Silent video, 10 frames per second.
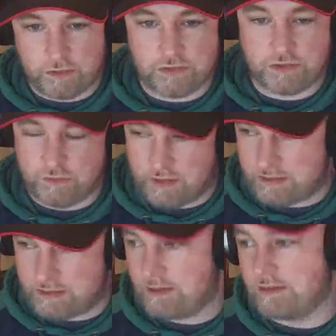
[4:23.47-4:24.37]
stuff like
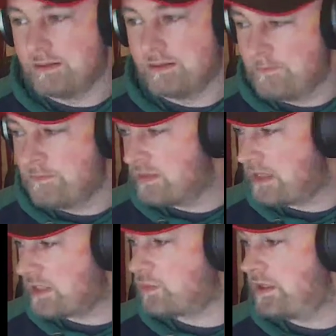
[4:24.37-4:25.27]
that,
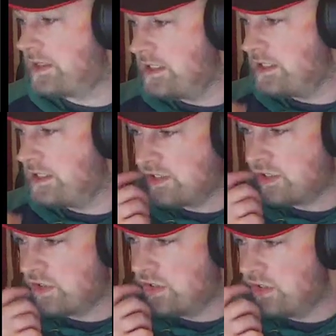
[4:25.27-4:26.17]
that's where the injuries are going to
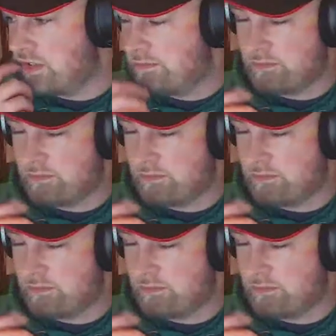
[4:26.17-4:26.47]
occur.